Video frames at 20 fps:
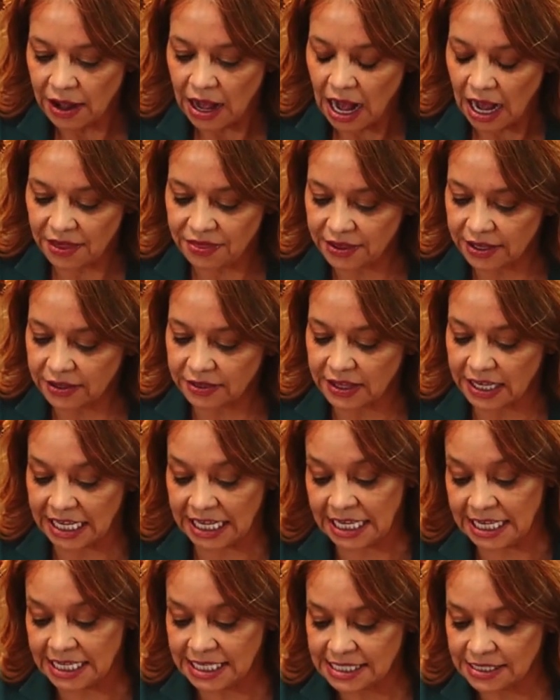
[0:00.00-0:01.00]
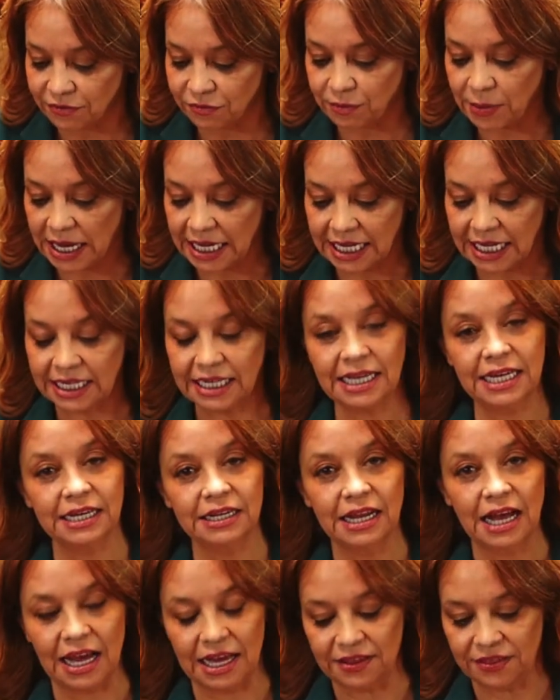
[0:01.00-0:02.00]
I think the ease of making it,
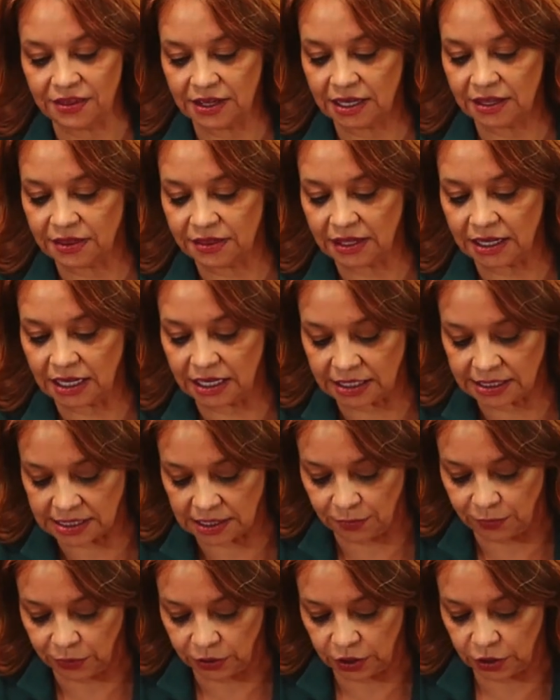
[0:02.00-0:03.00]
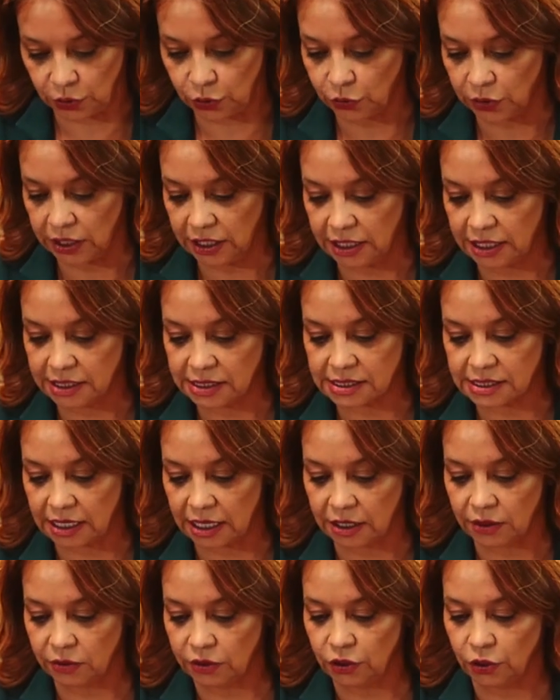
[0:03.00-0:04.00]
I think the simple ingredients
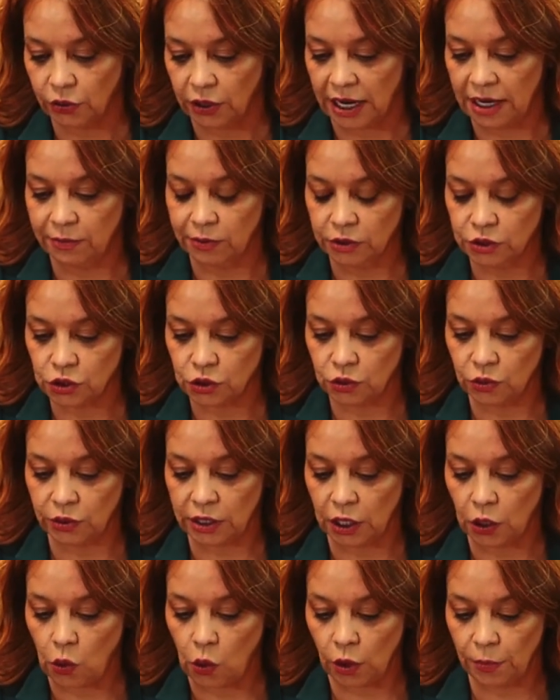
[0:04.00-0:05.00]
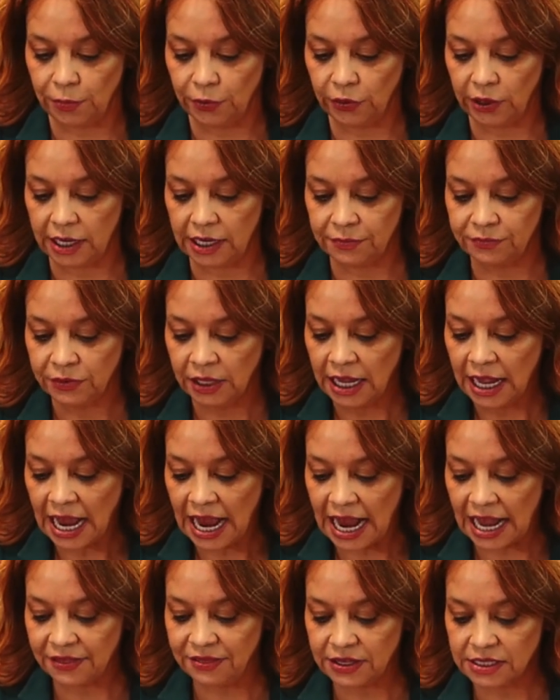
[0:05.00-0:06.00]
that you're able to incorporate,
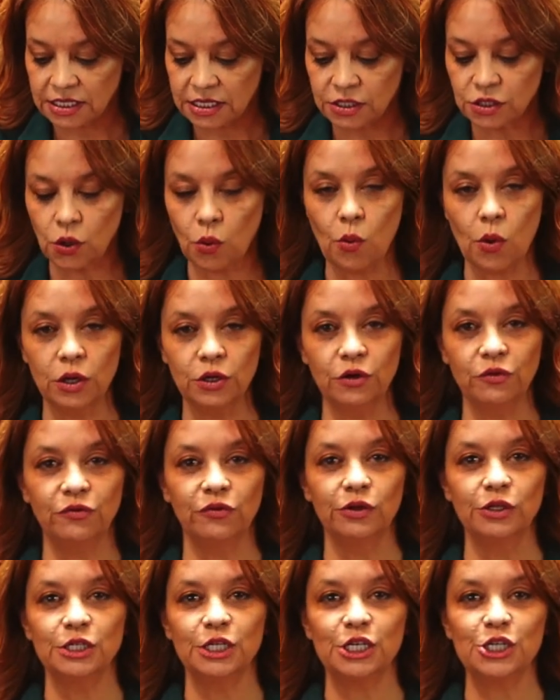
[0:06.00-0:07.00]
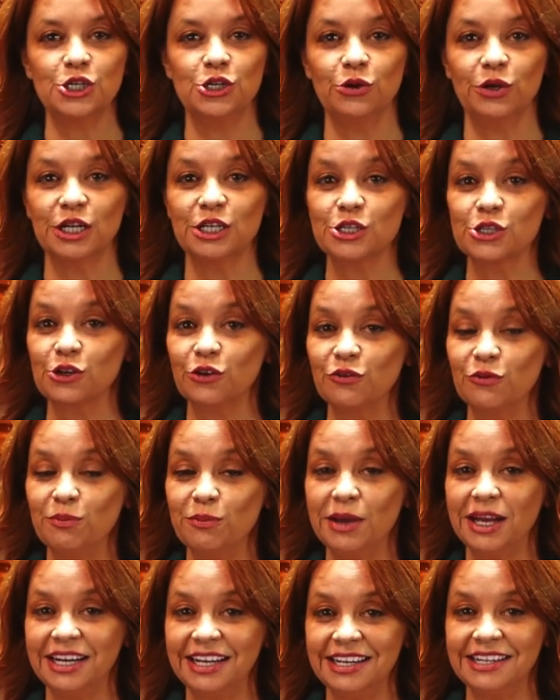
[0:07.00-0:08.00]
and this is a wonderful dish you can serve
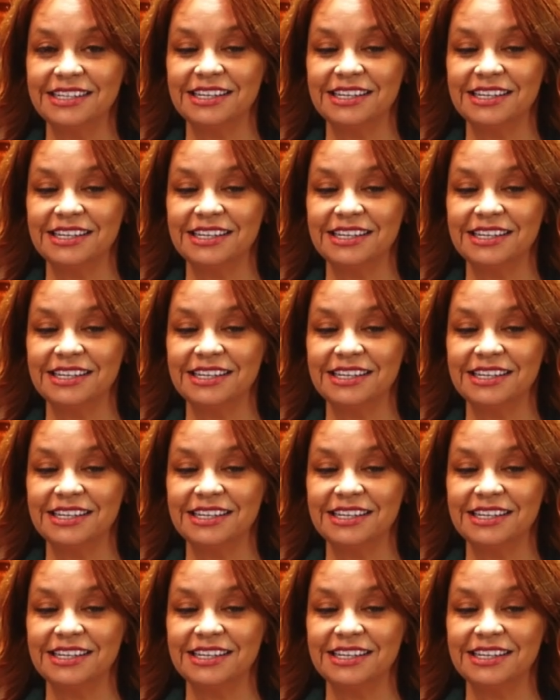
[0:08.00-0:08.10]
many